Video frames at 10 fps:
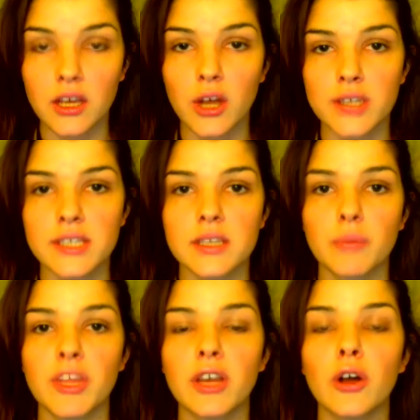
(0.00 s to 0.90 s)
causing
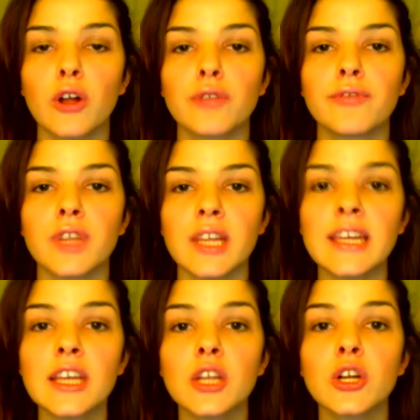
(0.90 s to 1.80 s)
something called
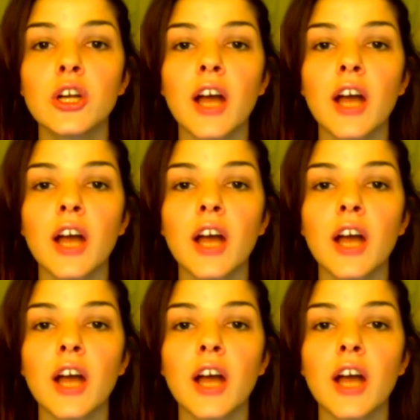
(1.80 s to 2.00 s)
follicular